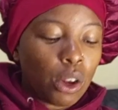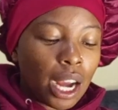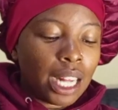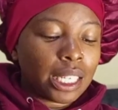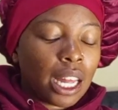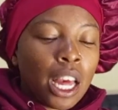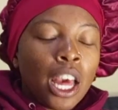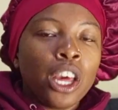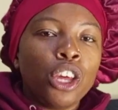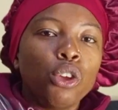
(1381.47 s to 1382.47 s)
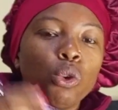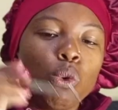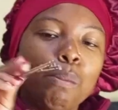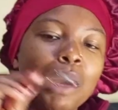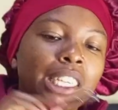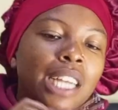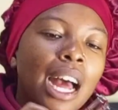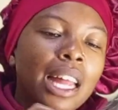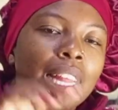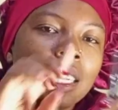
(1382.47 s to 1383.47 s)
as long as you
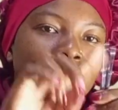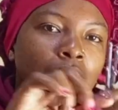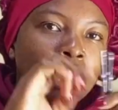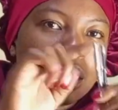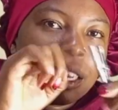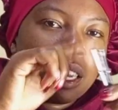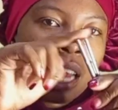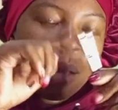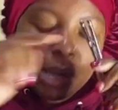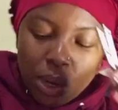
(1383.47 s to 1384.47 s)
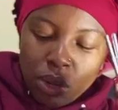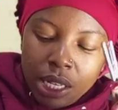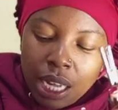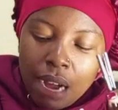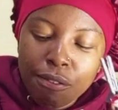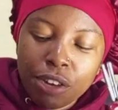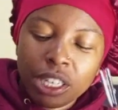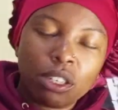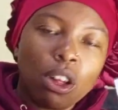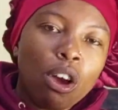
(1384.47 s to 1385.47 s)
measure the diameter or the
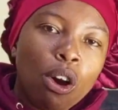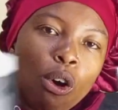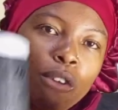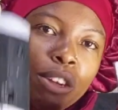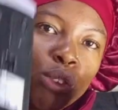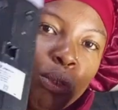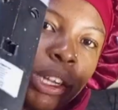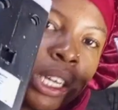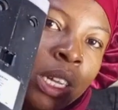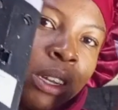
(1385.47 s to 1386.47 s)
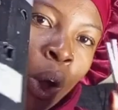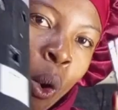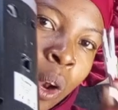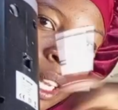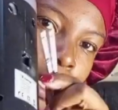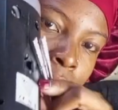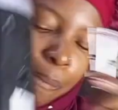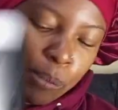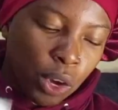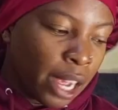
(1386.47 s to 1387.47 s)
circumference of it to fit this hole.
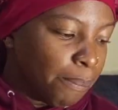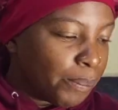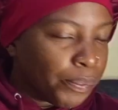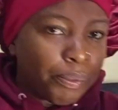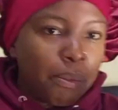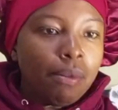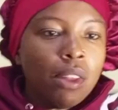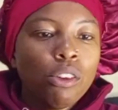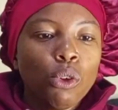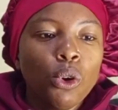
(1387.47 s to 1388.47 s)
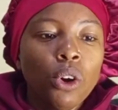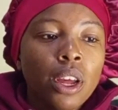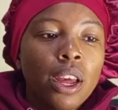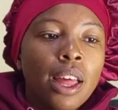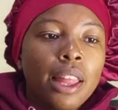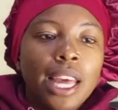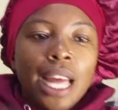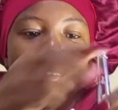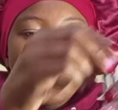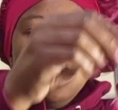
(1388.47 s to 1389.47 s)
Okay, so
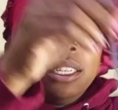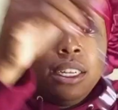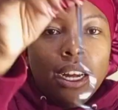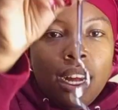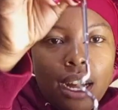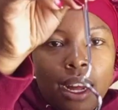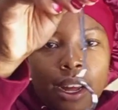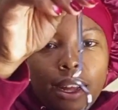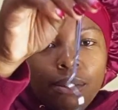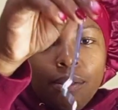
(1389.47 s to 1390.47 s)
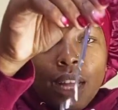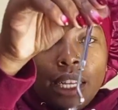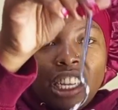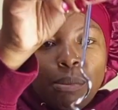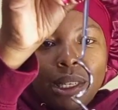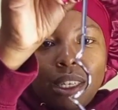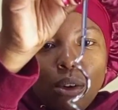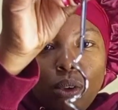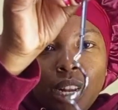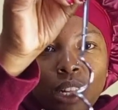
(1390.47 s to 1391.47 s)
the other attachments
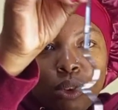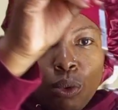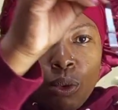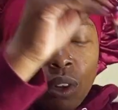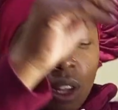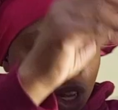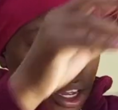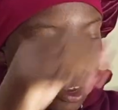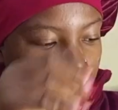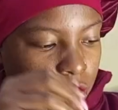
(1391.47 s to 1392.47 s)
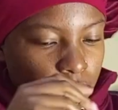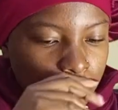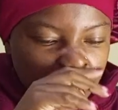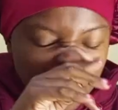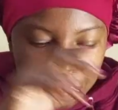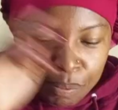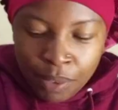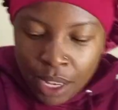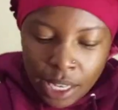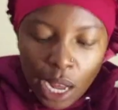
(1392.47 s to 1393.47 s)
look like so. All right,
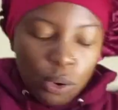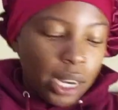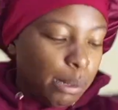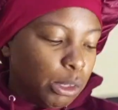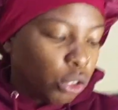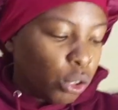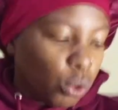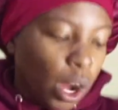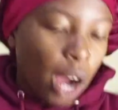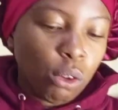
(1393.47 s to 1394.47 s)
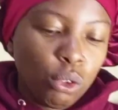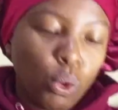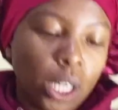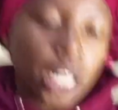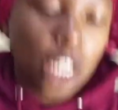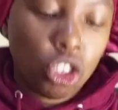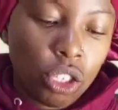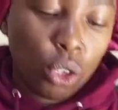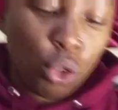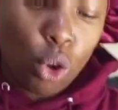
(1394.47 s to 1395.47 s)
now let me show you how to attach
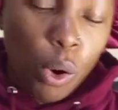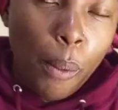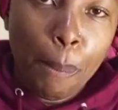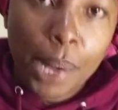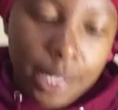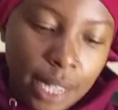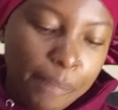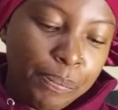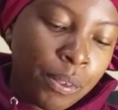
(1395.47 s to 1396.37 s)
your mixer.